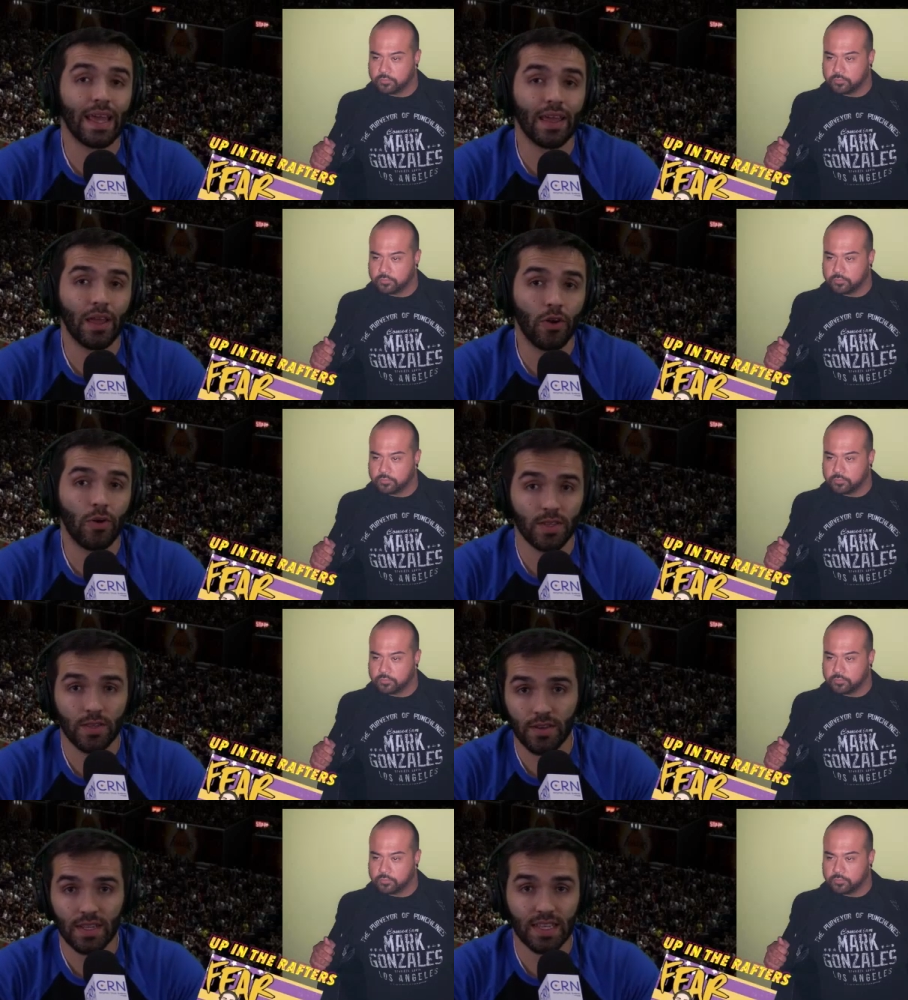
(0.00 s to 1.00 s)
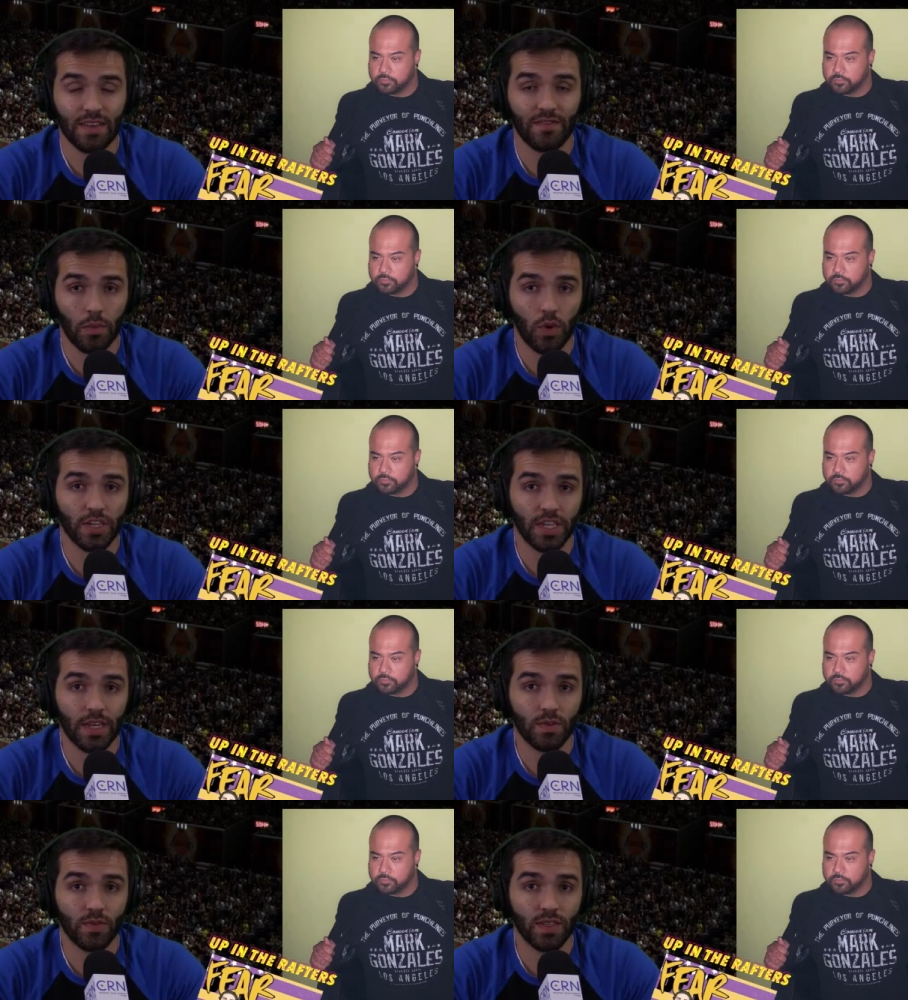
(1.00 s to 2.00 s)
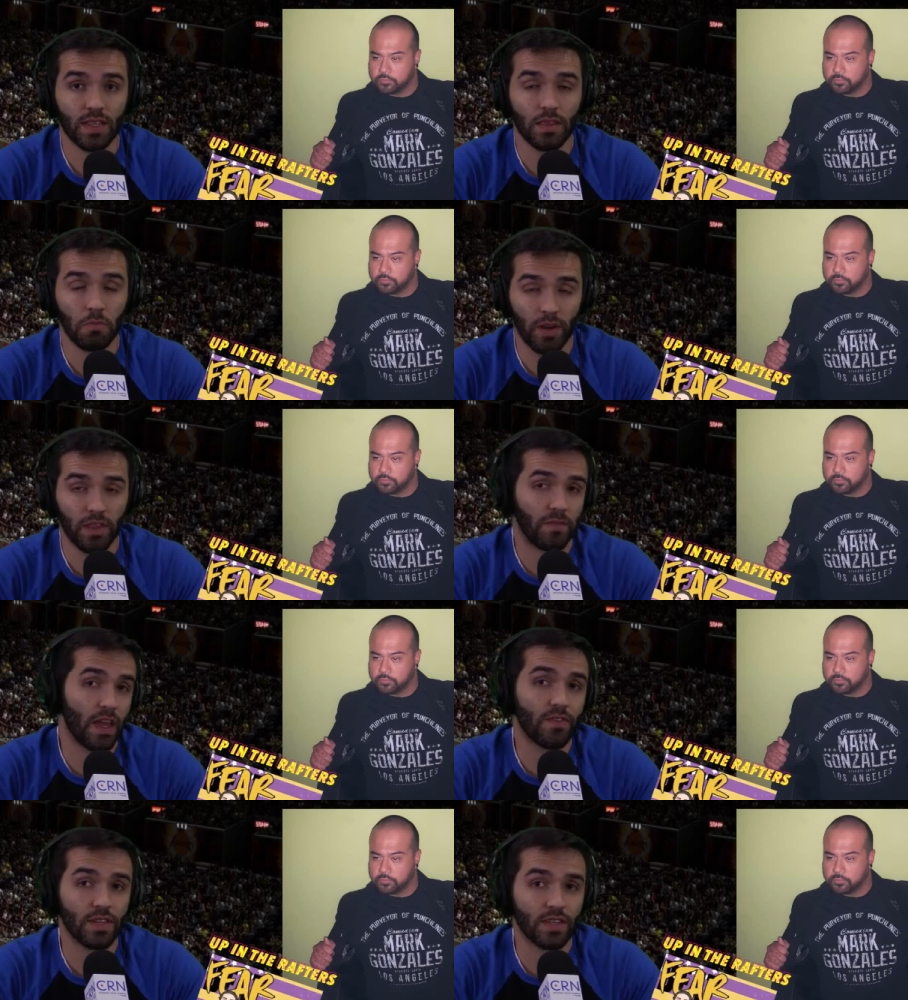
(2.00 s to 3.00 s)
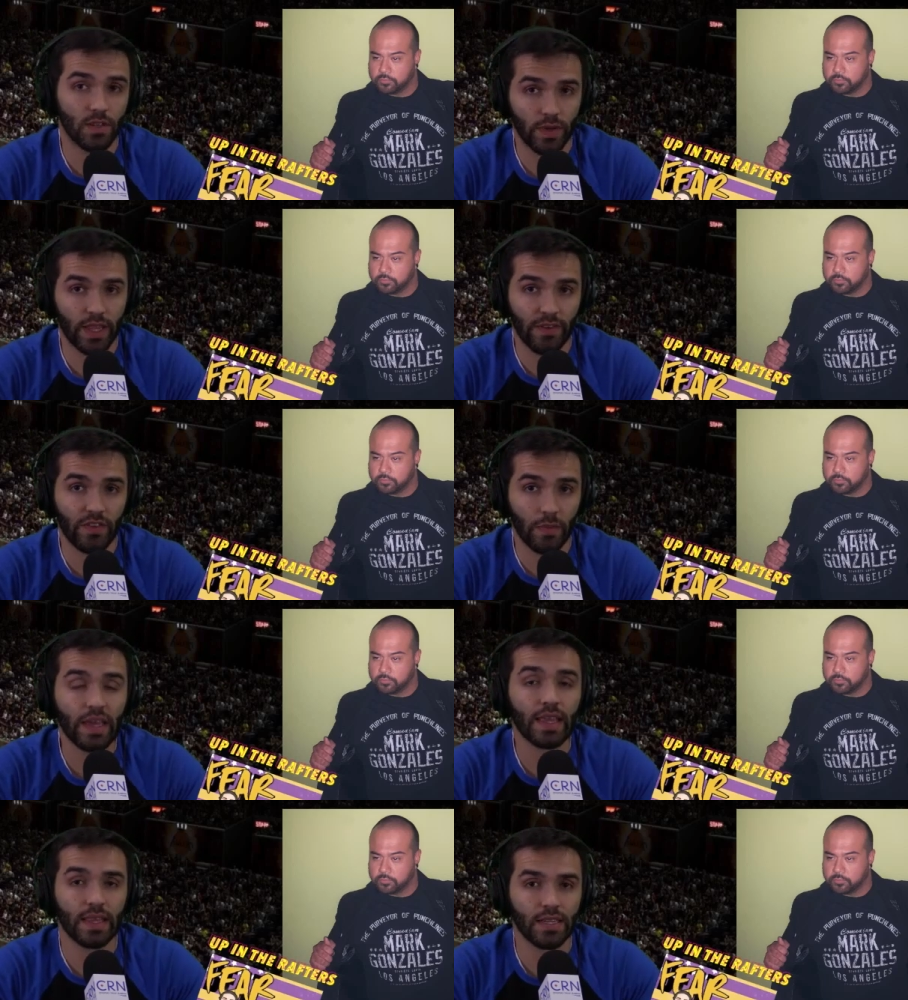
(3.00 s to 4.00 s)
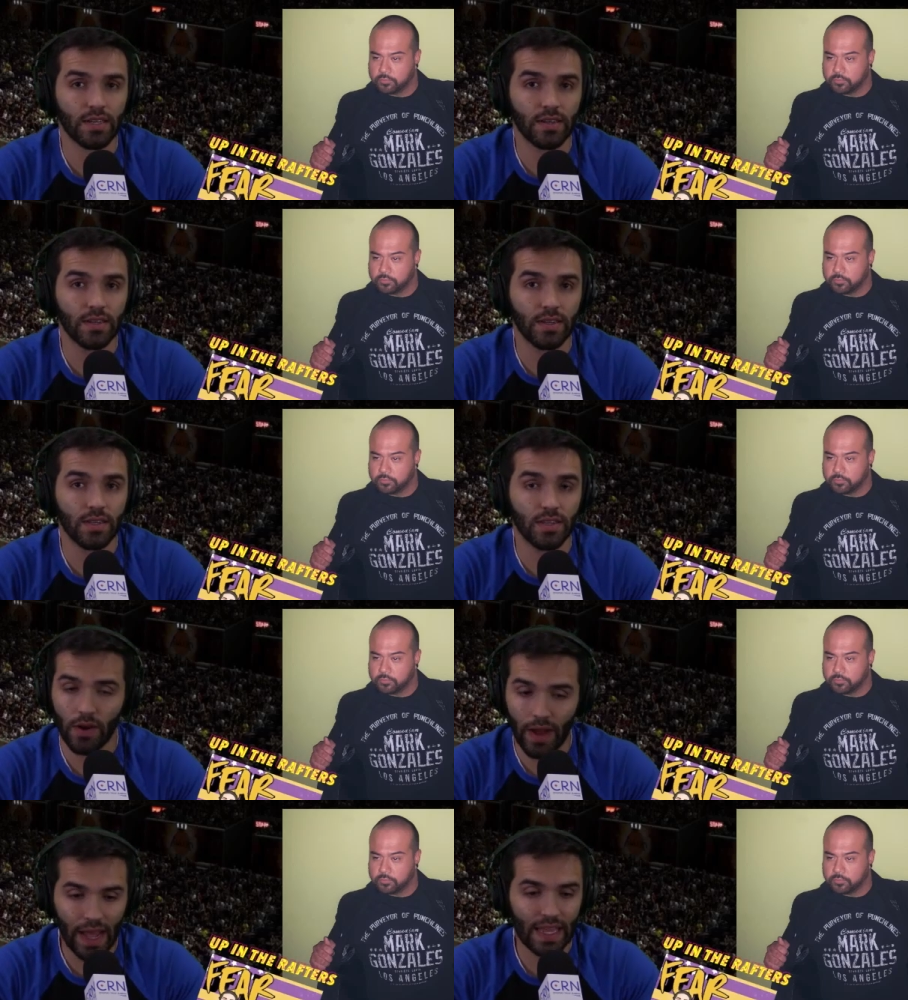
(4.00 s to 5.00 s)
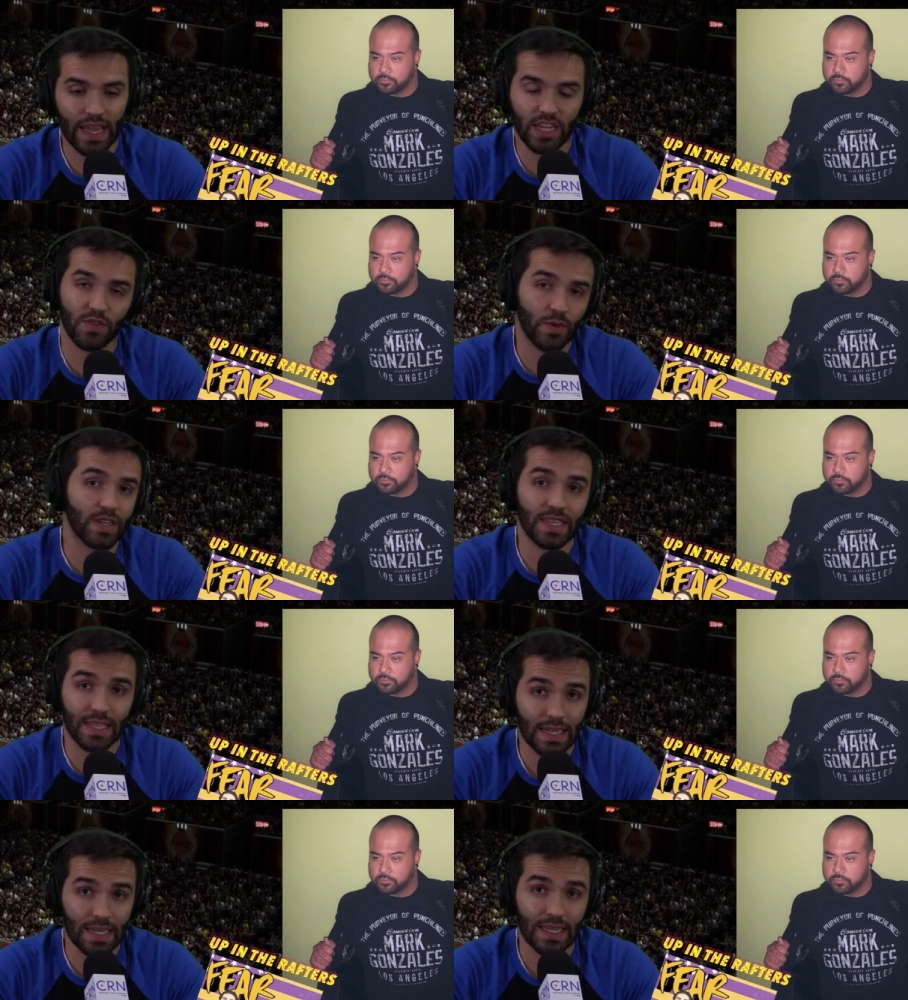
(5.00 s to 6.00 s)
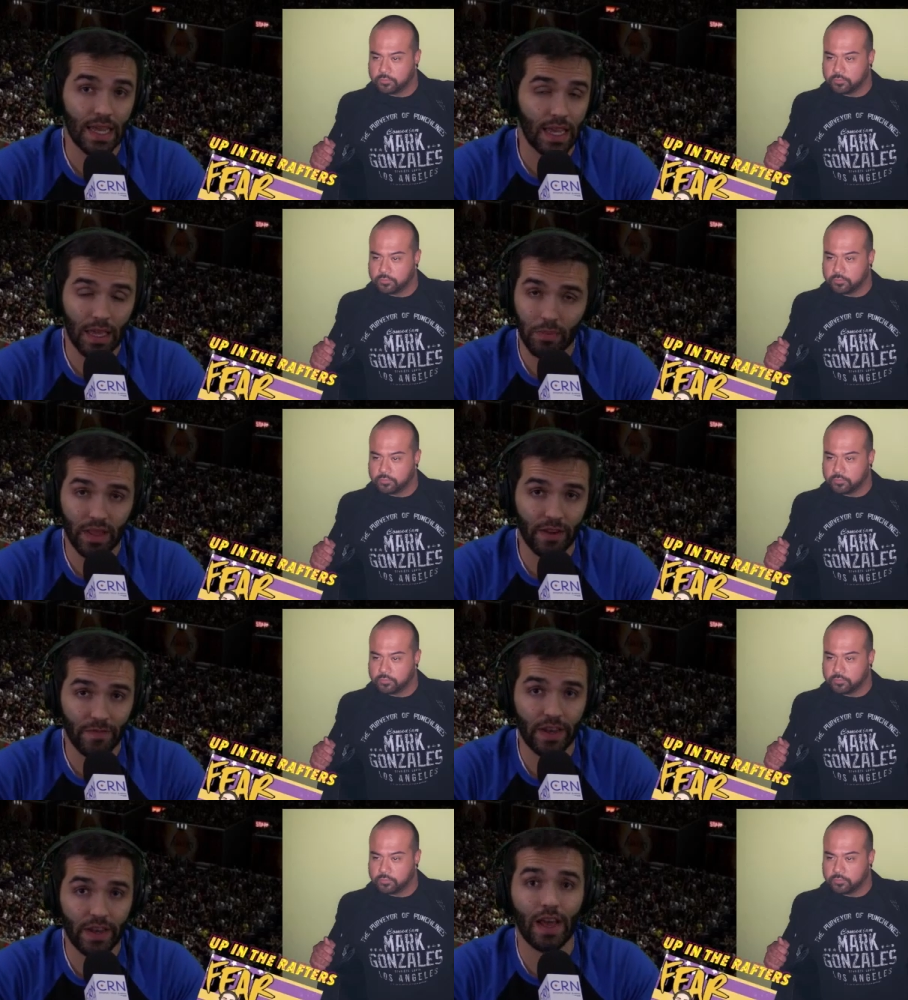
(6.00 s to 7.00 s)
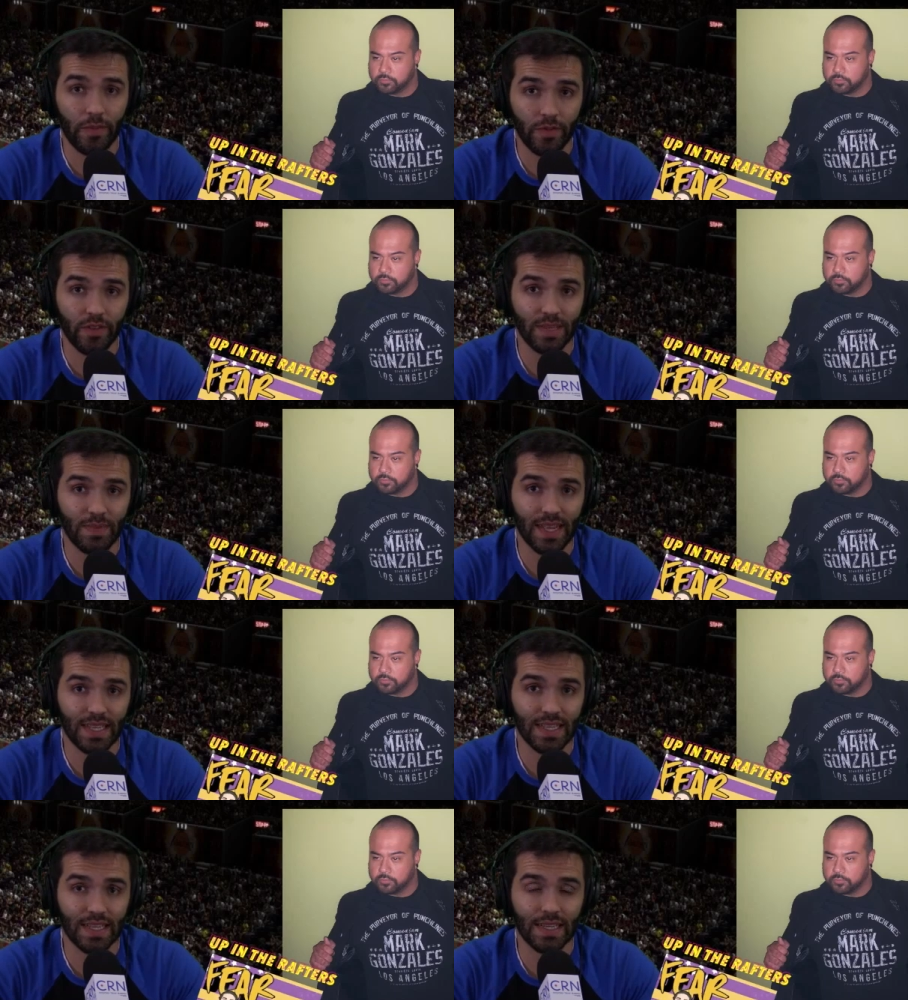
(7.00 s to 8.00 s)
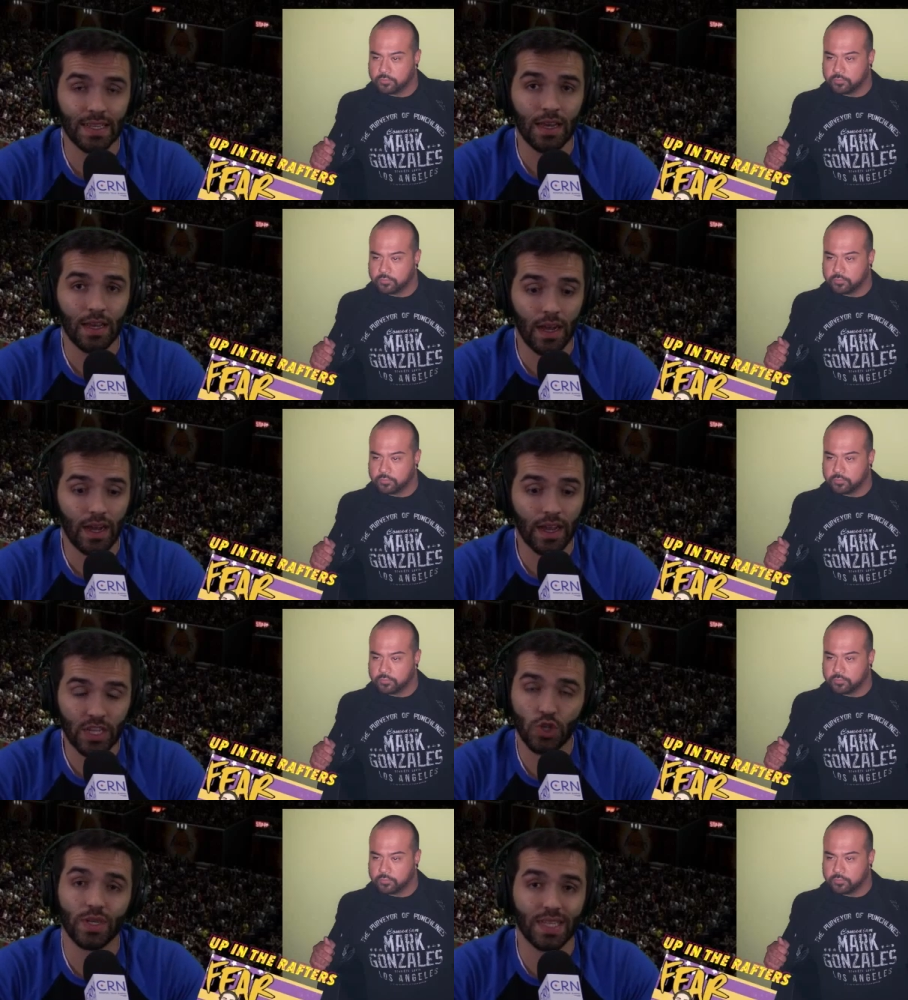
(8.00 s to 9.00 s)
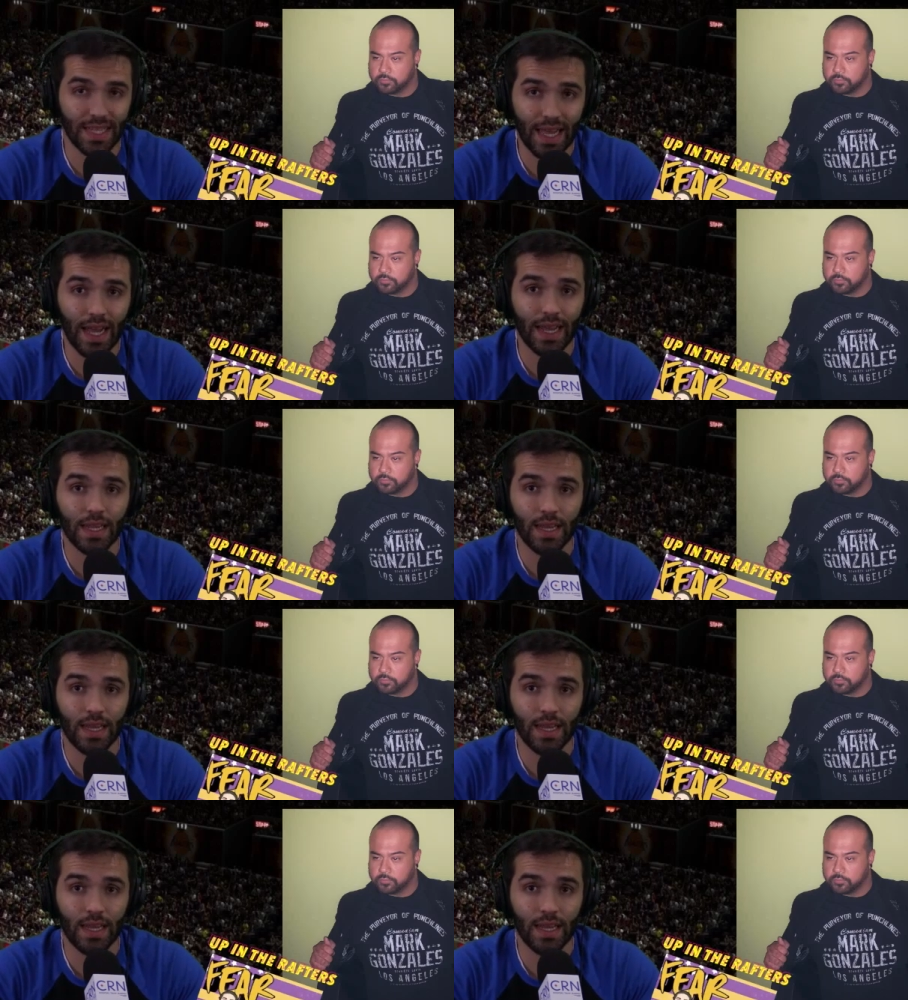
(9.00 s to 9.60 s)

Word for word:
Speaker 1: it almost looked as if LeBron James was one of the favorites to win the MVP this year. So at the age of 36, yeah. he played phenomenal this past season, uh, injury aside.